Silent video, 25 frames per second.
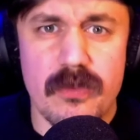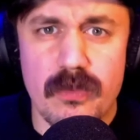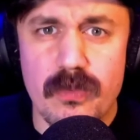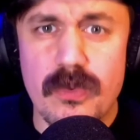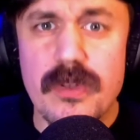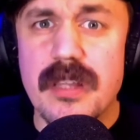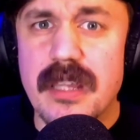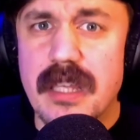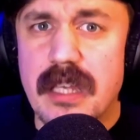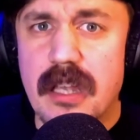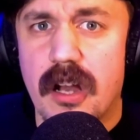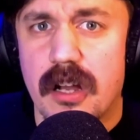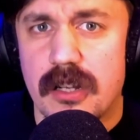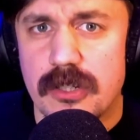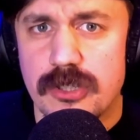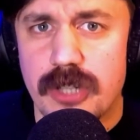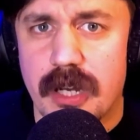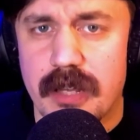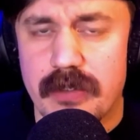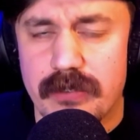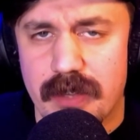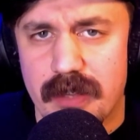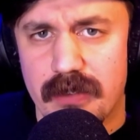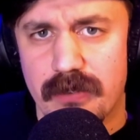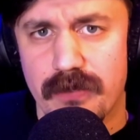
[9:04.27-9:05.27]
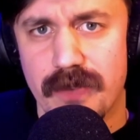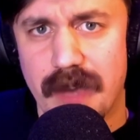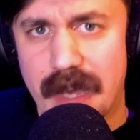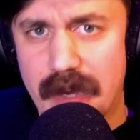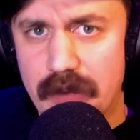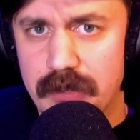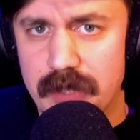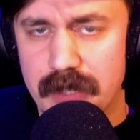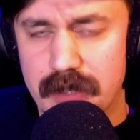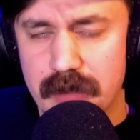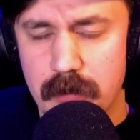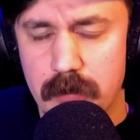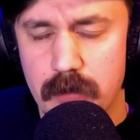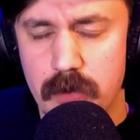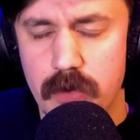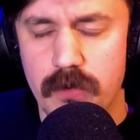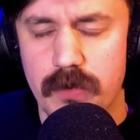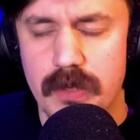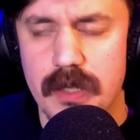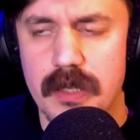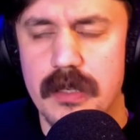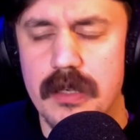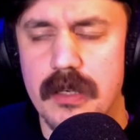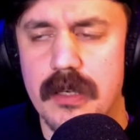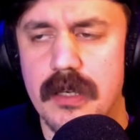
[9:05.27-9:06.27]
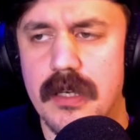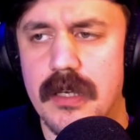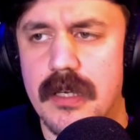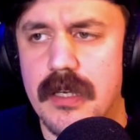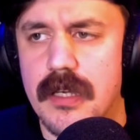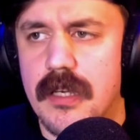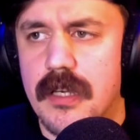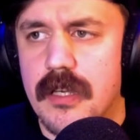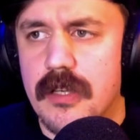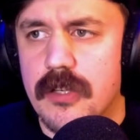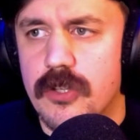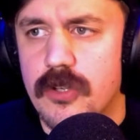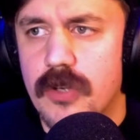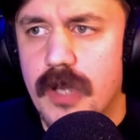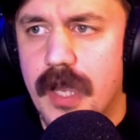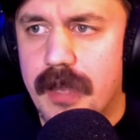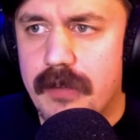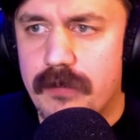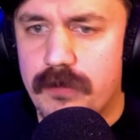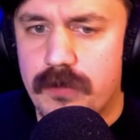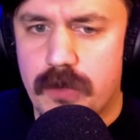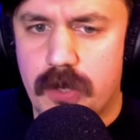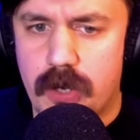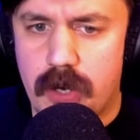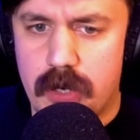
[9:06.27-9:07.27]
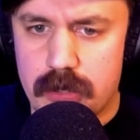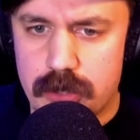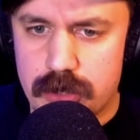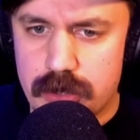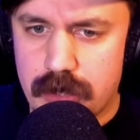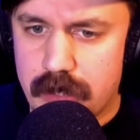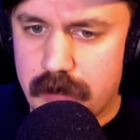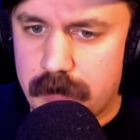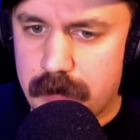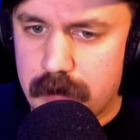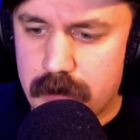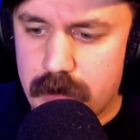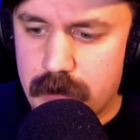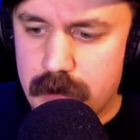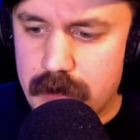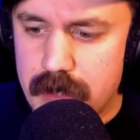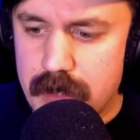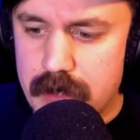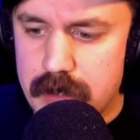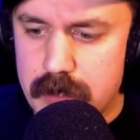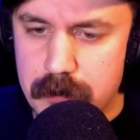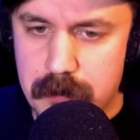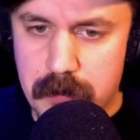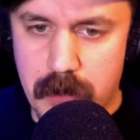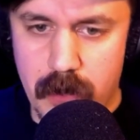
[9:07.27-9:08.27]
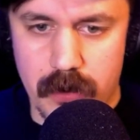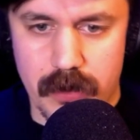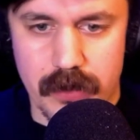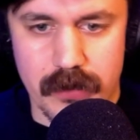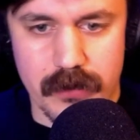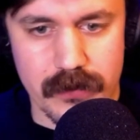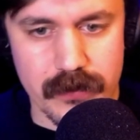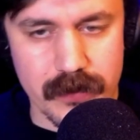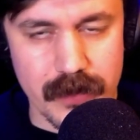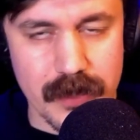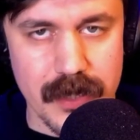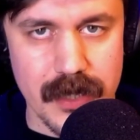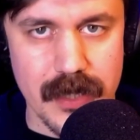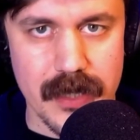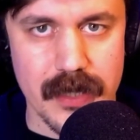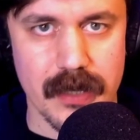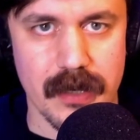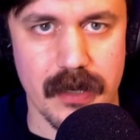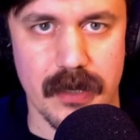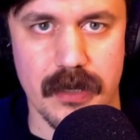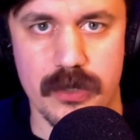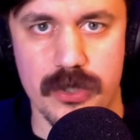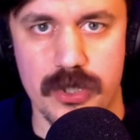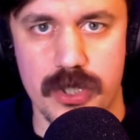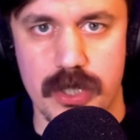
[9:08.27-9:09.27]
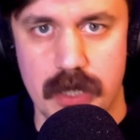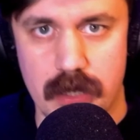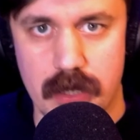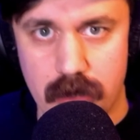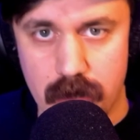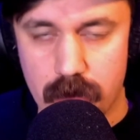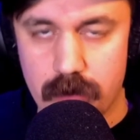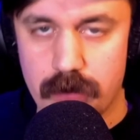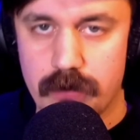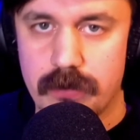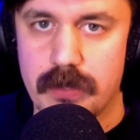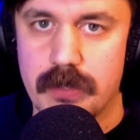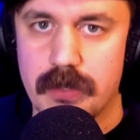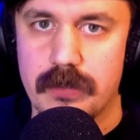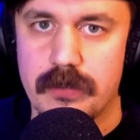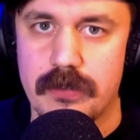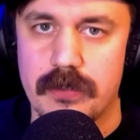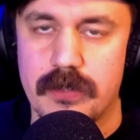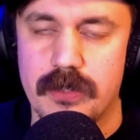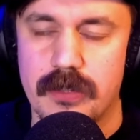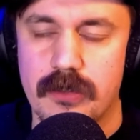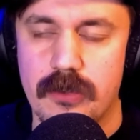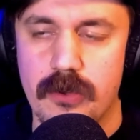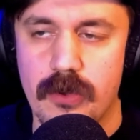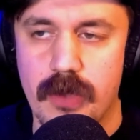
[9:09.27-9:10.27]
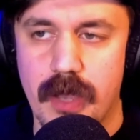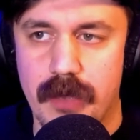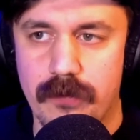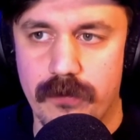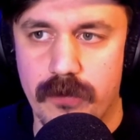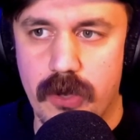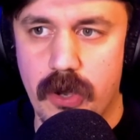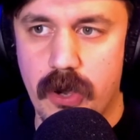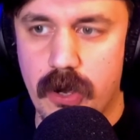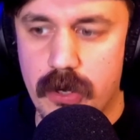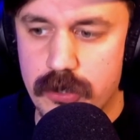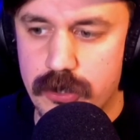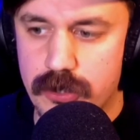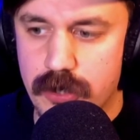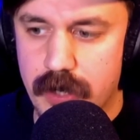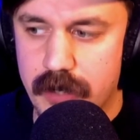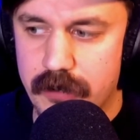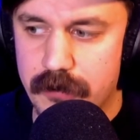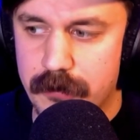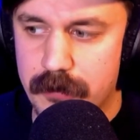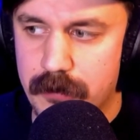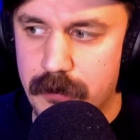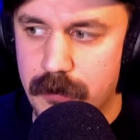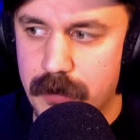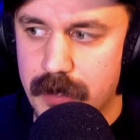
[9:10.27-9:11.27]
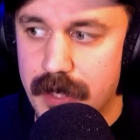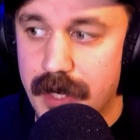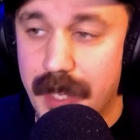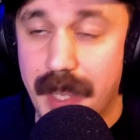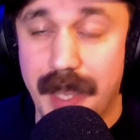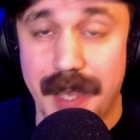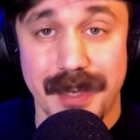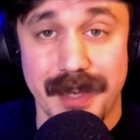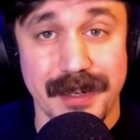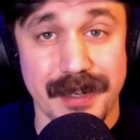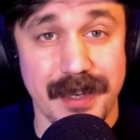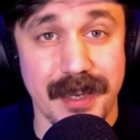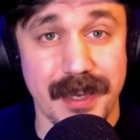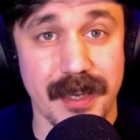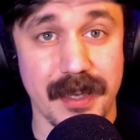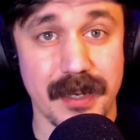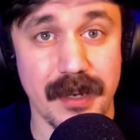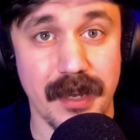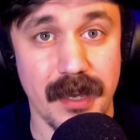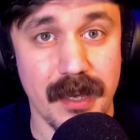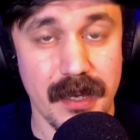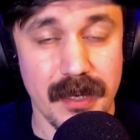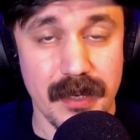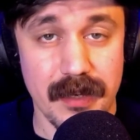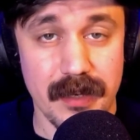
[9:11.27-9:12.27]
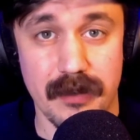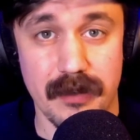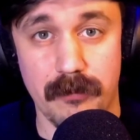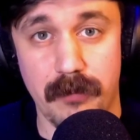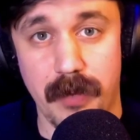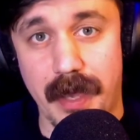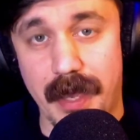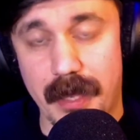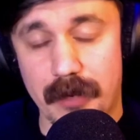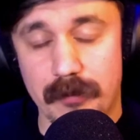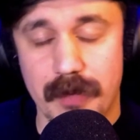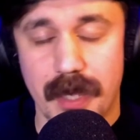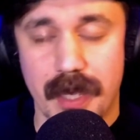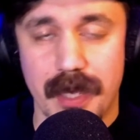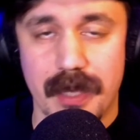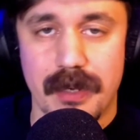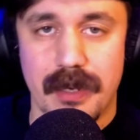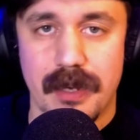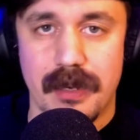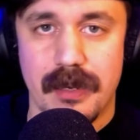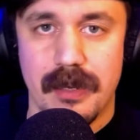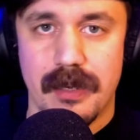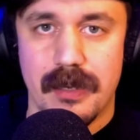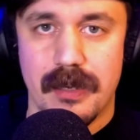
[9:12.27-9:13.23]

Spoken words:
really contrast that's found in the movie. You have contrast between Topoka City and Geonosis. You have contrast between Anakin and Padme, and